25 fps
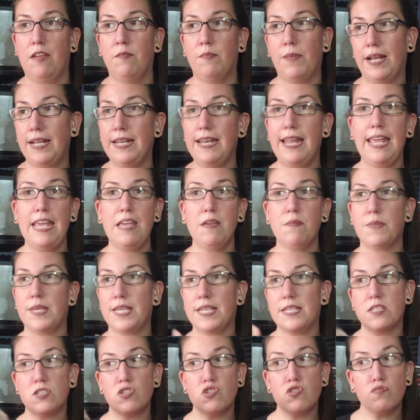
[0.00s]
My name
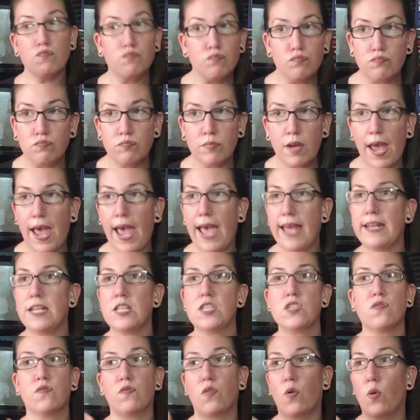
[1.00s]
is, and
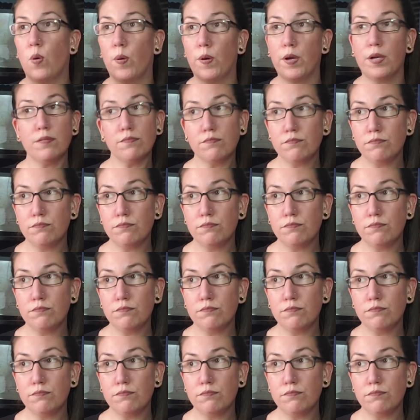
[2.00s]
it's for,"